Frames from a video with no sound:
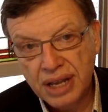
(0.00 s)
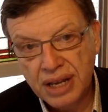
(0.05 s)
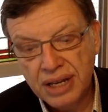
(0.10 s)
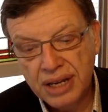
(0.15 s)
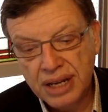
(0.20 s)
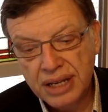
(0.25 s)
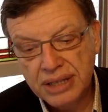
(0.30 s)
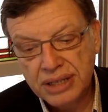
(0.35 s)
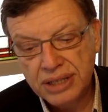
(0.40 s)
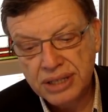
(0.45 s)

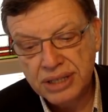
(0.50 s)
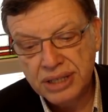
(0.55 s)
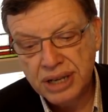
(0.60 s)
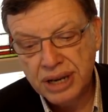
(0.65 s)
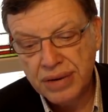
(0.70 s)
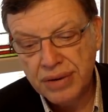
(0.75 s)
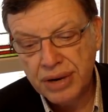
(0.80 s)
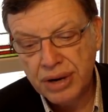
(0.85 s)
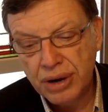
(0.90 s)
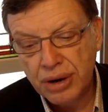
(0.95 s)

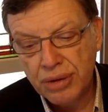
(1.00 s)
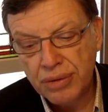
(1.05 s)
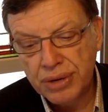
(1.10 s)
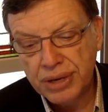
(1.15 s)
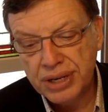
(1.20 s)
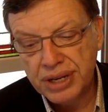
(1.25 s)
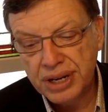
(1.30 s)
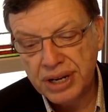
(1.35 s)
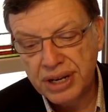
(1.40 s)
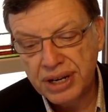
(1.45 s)
unnecessary or
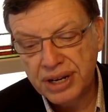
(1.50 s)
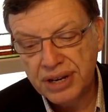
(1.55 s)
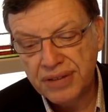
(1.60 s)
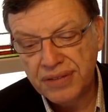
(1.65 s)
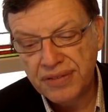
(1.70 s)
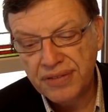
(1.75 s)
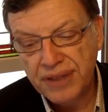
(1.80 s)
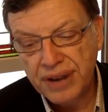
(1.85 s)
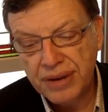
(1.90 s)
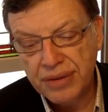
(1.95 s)

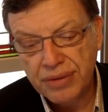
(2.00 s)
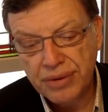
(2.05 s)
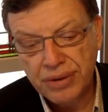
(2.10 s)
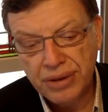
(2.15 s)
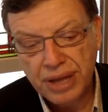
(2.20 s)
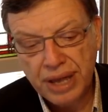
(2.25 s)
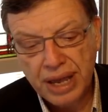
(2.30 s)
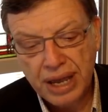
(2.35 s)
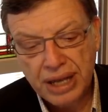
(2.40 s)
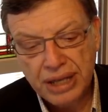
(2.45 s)
redundant
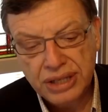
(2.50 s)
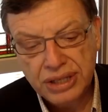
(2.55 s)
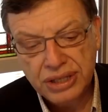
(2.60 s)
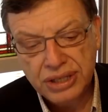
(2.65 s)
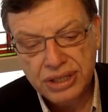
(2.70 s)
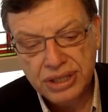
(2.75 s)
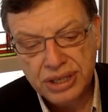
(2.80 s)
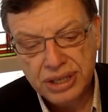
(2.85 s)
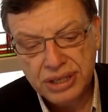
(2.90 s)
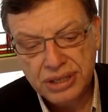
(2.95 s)
federal
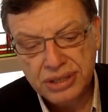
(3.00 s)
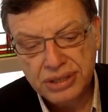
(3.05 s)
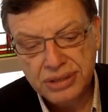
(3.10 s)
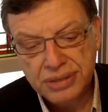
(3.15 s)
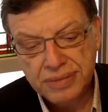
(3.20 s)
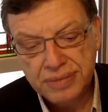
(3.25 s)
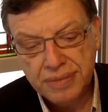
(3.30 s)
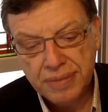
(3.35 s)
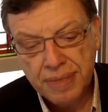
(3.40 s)
agencies.